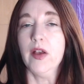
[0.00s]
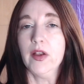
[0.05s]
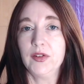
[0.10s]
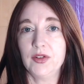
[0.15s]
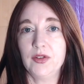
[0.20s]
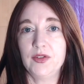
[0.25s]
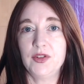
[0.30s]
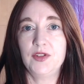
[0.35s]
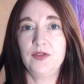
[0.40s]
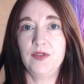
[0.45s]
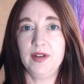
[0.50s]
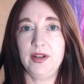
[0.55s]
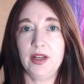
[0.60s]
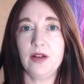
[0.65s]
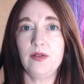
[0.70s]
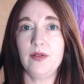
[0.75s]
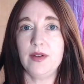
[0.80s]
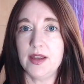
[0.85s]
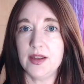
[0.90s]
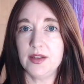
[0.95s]
So this
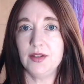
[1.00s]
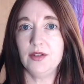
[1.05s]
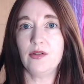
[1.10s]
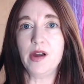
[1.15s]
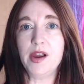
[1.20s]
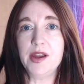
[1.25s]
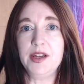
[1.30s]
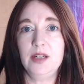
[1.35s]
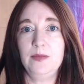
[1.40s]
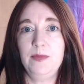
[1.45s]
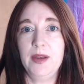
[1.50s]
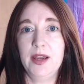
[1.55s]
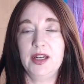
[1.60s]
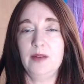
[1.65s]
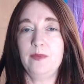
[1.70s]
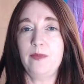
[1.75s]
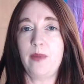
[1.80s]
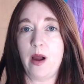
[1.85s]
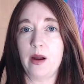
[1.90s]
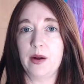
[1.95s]
video is going to be a
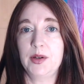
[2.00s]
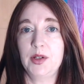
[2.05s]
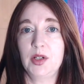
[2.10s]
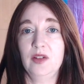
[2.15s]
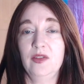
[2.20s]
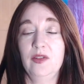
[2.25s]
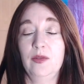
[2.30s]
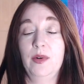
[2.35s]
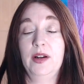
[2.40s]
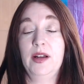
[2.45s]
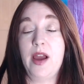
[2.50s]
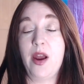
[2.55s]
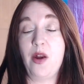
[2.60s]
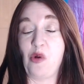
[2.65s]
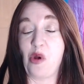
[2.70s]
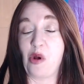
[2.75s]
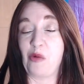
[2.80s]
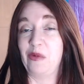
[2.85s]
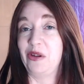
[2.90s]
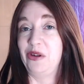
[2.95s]
departure from what I
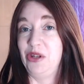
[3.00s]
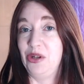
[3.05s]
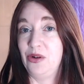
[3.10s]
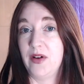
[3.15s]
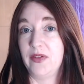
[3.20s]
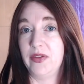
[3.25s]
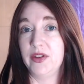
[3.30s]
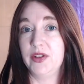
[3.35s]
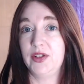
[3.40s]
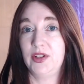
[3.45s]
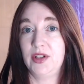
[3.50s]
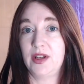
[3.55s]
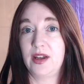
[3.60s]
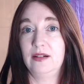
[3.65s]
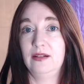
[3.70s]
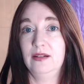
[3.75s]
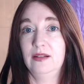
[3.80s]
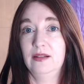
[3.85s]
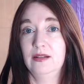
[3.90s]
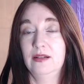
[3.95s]
normally do on this
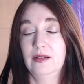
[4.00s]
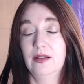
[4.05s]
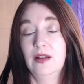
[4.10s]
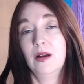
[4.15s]
channel,